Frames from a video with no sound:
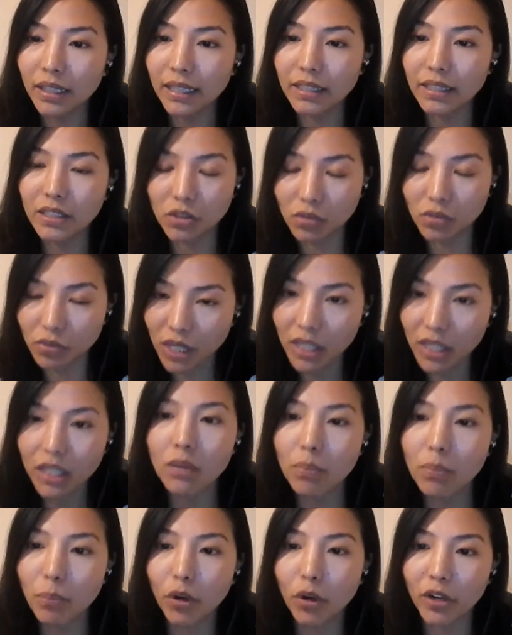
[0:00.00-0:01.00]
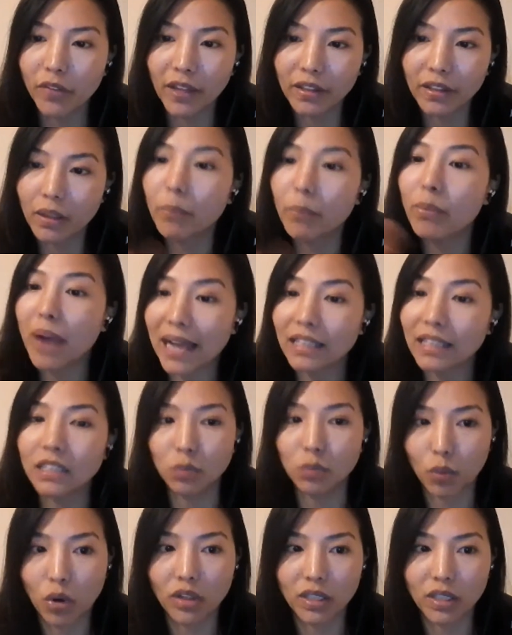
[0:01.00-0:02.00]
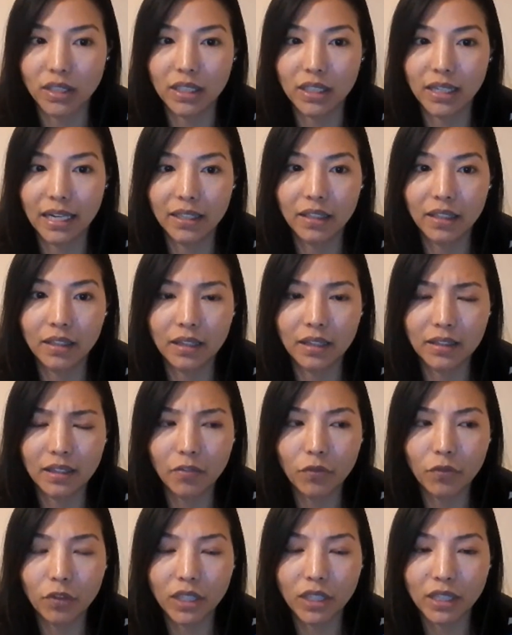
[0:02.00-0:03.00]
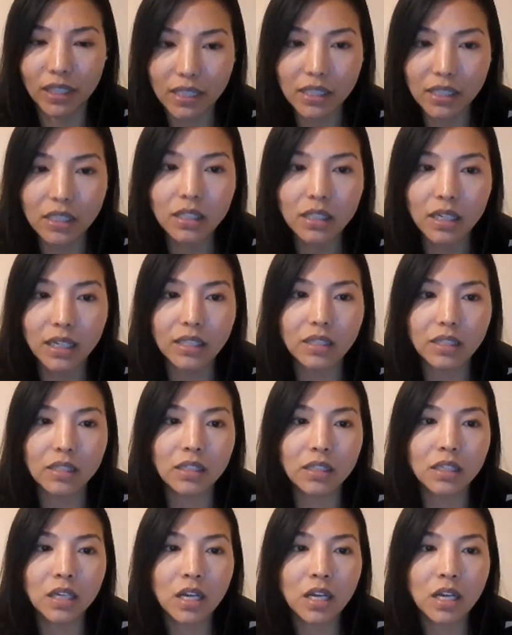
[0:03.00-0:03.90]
it's really important that the brands work on it. I think for this, it's